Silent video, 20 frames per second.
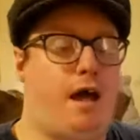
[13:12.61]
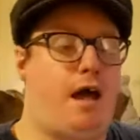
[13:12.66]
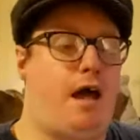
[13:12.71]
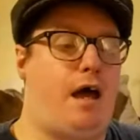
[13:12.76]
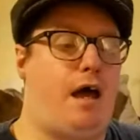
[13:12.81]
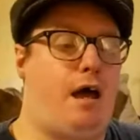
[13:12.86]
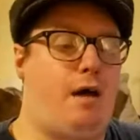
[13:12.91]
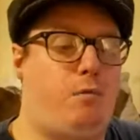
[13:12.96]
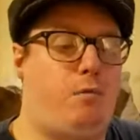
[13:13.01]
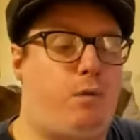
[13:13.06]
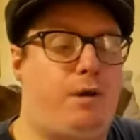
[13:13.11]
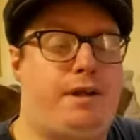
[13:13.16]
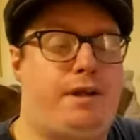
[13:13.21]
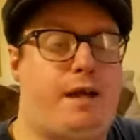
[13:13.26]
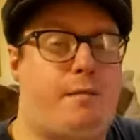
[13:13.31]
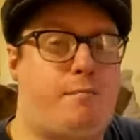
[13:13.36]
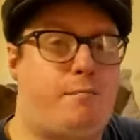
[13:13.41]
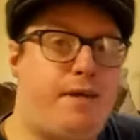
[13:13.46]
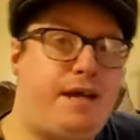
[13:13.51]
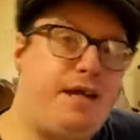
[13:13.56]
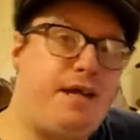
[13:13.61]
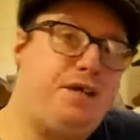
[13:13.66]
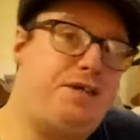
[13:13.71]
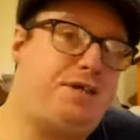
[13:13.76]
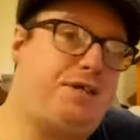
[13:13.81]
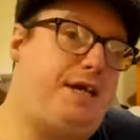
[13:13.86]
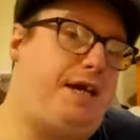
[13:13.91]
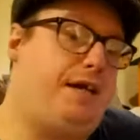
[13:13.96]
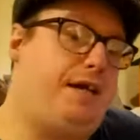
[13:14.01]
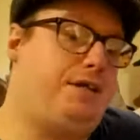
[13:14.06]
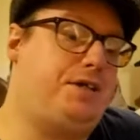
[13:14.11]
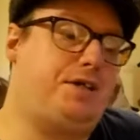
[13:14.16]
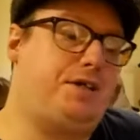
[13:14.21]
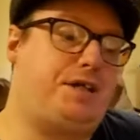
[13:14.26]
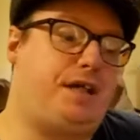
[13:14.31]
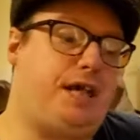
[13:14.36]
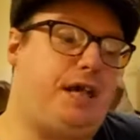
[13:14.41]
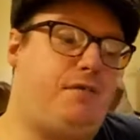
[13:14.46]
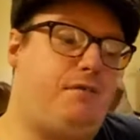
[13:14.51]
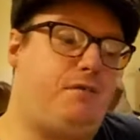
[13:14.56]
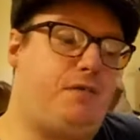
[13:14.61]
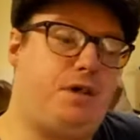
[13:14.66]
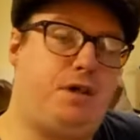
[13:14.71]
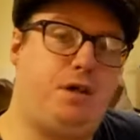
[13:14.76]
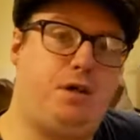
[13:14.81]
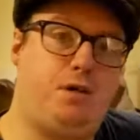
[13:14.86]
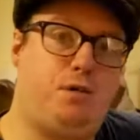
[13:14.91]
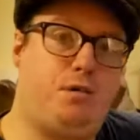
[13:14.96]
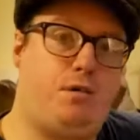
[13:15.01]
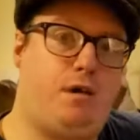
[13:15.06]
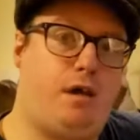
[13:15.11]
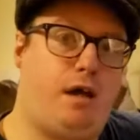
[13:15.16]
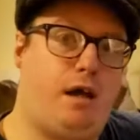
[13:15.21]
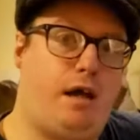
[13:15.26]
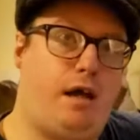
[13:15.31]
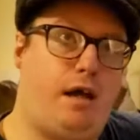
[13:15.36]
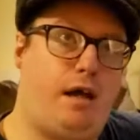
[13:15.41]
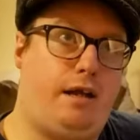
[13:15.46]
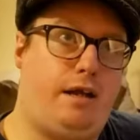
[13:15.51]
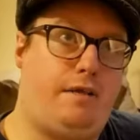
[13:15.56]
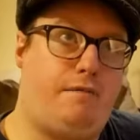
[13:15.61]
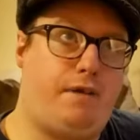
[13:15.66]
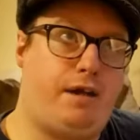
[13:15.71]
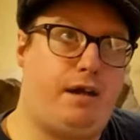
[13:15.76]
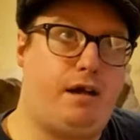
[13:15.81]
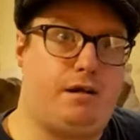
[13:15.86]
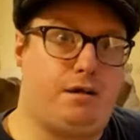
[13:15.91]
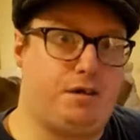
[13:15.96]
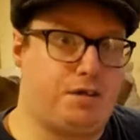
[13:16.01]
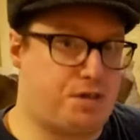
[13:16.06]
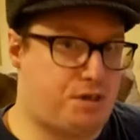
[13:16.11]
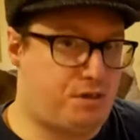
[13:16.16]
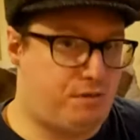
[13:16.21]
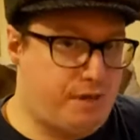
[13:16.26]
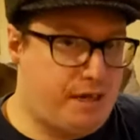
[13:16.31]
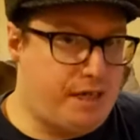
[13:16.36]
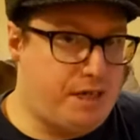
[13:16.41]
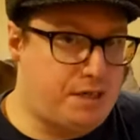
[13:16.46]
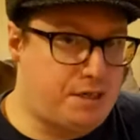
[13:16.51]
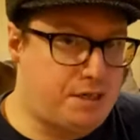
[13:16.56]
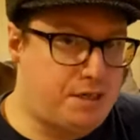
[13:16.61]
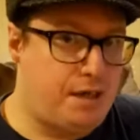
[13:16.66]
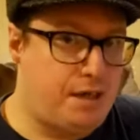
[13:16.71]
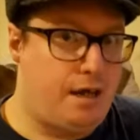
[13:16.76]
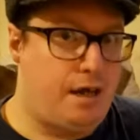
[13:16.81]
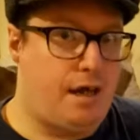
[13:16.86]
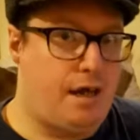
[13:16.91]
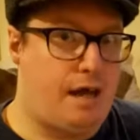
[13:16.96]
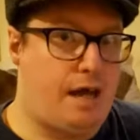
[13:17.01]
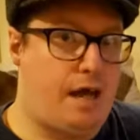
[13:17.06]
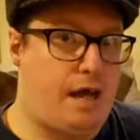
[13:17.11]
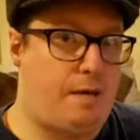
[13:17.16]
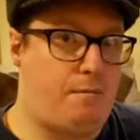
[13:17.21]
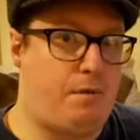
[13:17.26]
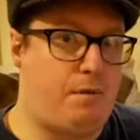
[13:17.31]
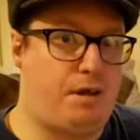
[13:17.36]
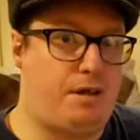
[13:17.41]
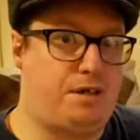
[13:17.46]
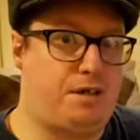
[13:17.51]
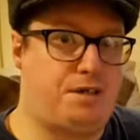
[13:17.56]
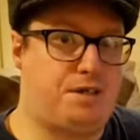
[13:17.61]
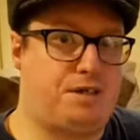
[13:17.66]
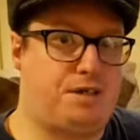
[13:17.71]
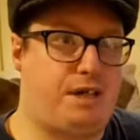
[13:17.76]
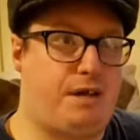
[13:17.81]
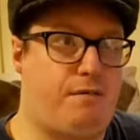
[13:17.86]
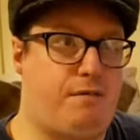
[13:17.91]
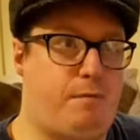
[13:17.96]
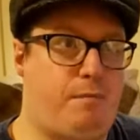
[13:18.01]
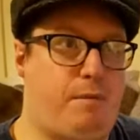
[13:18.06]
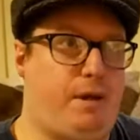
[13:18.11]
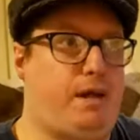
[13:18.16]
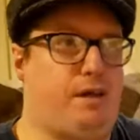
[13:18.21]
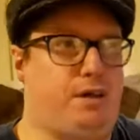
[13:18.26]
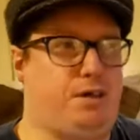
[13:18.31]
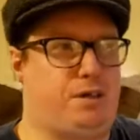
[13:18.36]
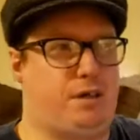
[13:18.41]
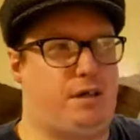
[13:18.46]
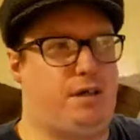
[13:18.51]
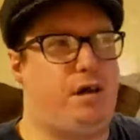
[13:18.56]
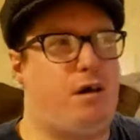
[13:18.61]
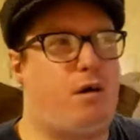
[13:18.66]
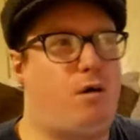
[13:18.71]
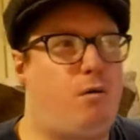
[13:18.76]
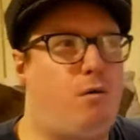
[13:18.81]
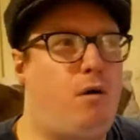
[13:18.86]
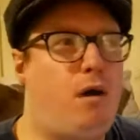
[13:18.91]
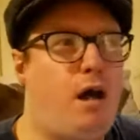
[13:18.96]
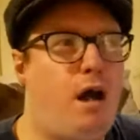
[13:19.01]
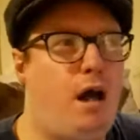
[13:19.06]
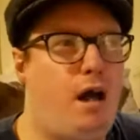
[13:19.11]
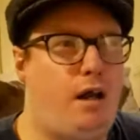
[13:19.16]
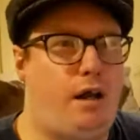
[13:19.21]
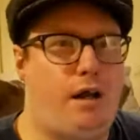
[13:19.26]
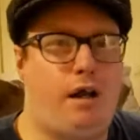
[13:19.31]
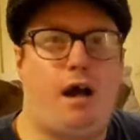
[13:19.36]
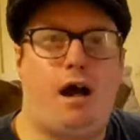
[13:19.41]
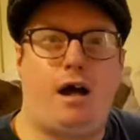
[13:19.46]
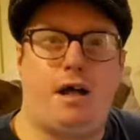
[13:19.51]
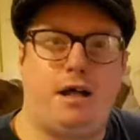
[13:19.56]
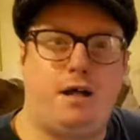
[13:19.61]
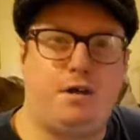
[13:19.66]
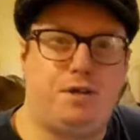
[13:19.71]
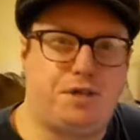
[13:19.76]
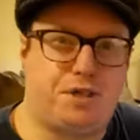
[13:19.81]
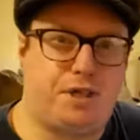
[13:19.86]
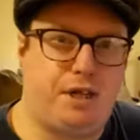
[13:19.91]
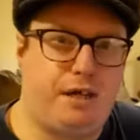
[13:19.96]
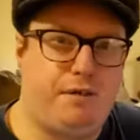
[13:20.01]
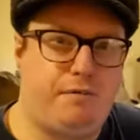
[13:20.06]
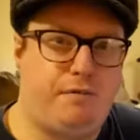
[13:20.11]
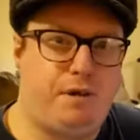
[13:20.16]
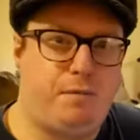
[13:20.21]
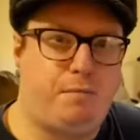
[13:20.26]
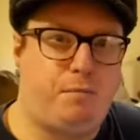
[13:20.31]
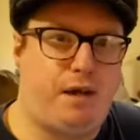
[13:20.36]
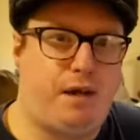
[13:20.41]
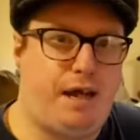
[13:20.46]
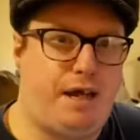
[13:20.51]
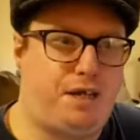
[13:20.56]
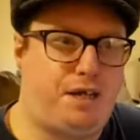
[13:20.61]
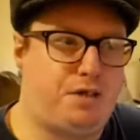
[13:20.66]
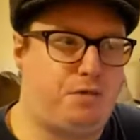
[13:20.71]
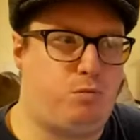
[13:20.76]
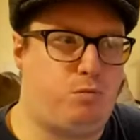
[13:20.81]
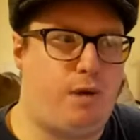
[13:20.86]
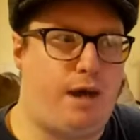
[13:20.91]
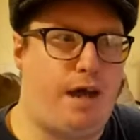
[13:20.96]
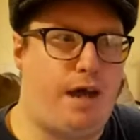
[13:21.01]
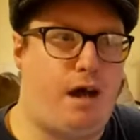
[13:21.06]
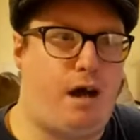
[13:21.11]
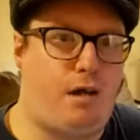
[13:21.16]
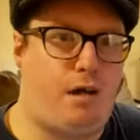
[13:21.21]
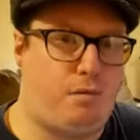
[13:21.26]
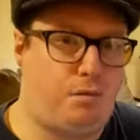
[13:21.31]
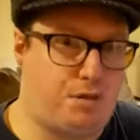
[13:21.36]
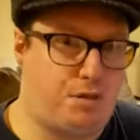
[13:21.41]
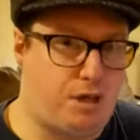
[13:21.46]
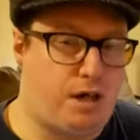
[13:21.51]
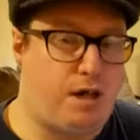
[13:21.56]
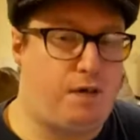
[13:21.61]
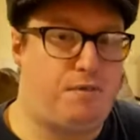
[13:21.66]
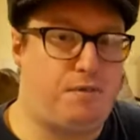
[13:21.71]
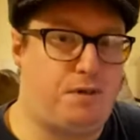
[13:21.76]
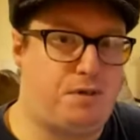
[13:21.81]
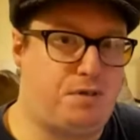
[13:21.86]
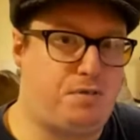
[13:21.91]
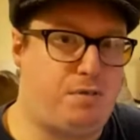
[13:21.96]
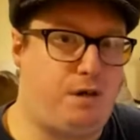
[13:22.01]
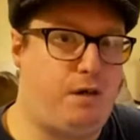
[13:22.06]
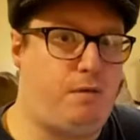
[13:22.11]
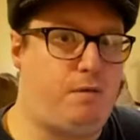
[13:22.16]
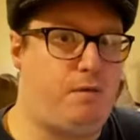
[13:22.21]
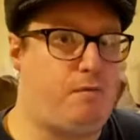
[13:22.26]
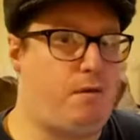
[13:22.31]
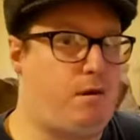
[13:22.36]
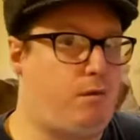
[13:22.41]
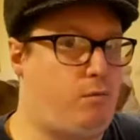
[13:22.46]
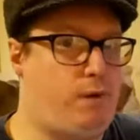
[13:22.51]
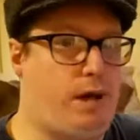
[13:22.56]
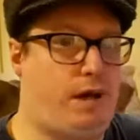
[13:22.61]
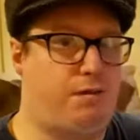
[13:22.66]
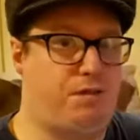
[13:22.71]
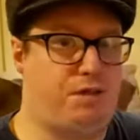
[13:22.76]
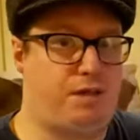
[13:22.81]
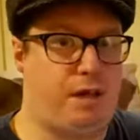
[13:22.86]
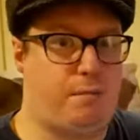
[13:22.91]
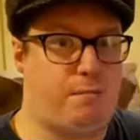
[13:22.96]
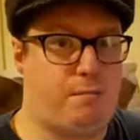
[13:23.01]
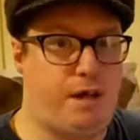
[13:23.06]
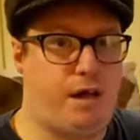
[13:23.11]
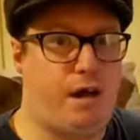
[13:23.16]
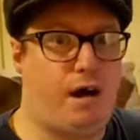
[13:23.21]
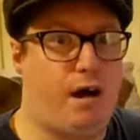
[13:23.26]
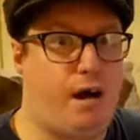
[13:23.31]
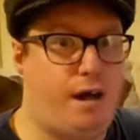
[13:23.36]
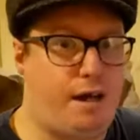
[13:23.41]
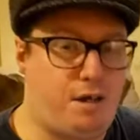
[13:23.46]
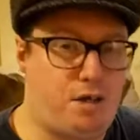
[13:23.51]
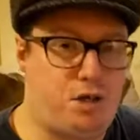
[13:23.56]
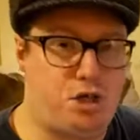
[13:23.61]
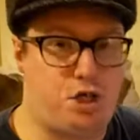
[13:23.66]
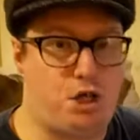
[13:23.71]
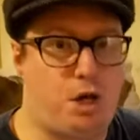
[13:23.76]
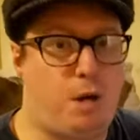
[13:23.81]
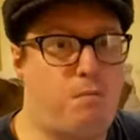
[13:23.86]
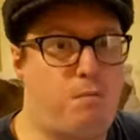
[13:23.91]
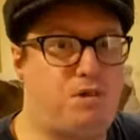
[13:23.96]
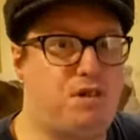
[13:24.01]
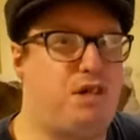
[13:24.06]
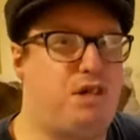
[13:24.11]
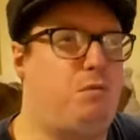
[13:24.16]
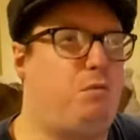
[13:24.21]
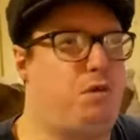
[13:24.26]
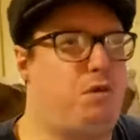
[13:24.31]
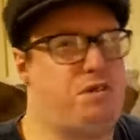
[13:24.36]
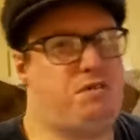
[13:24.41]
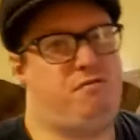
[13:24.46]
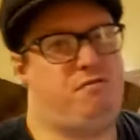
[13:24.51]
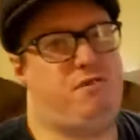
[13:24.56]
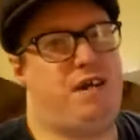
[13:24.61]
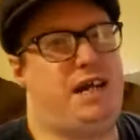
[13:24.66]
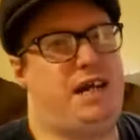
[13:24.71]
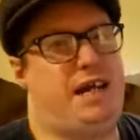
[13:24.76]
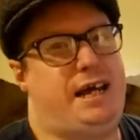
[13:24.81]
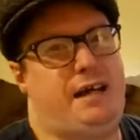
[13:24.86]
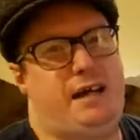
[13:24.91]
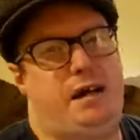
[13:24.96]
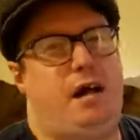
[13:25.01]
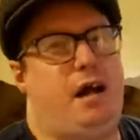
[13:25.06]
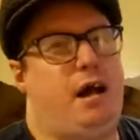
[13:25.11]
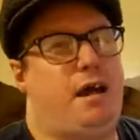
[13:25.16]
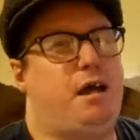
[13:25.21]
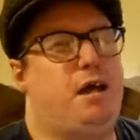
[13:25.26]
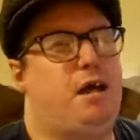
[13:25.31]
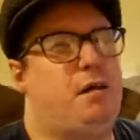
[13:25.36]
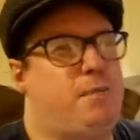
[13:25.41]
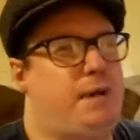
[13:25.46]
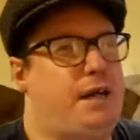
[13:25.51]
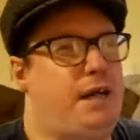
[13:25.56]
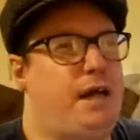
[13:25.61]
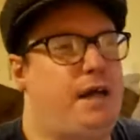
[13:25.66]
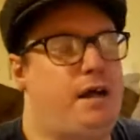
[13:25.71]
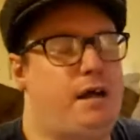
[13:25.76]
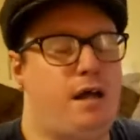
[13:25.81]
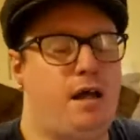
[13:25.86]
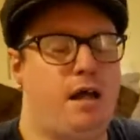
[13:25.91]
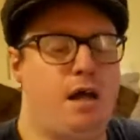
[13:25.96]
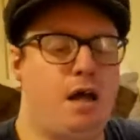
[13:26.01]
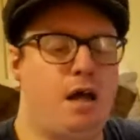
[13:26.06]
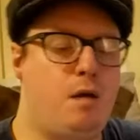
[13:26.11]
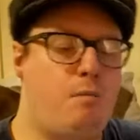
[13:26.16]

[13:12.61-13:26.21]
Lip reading: And what that means is if you are living on a street, not necessarily, because I know, like, I used to live in a place where I was off the street, where I was like behind shops and there wasn't really any light coming in.